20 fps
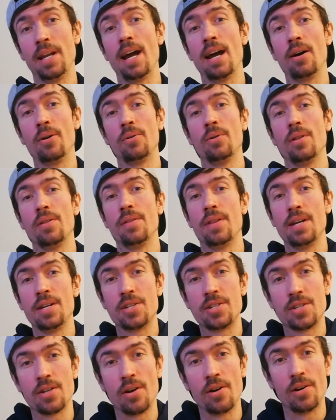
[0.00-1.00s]
now they
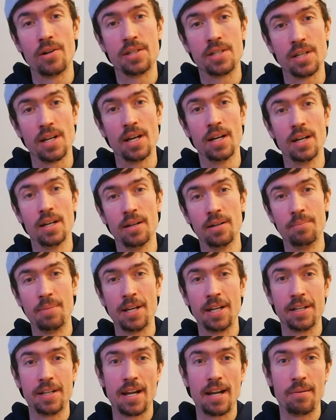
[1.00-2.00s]
start being
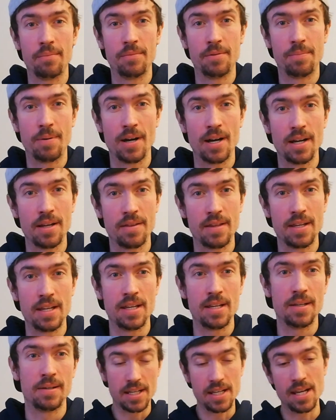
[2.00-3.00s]
named by the
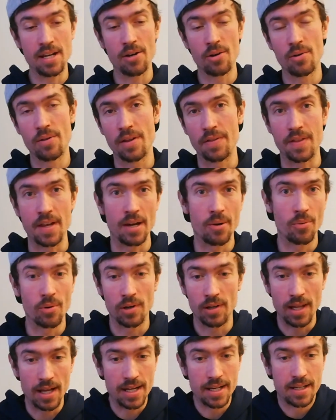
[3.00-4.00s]
year that they were
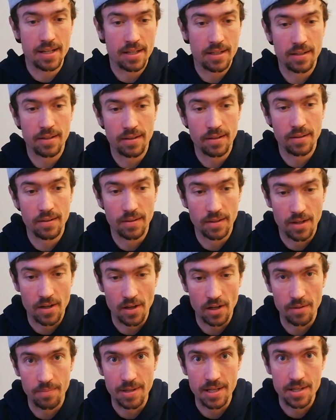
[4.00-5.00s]
gonna
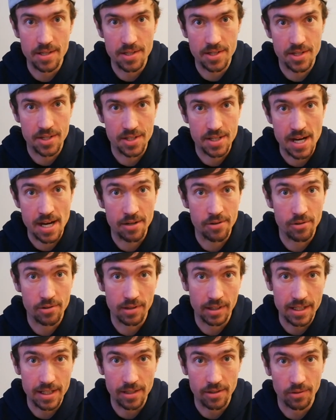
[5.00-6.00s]
be standard
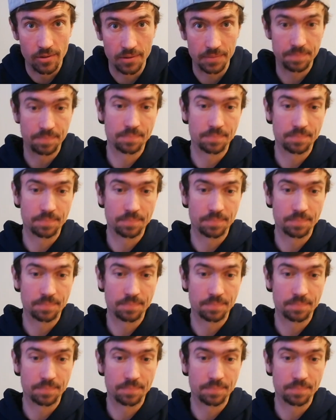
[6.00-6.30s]
legal.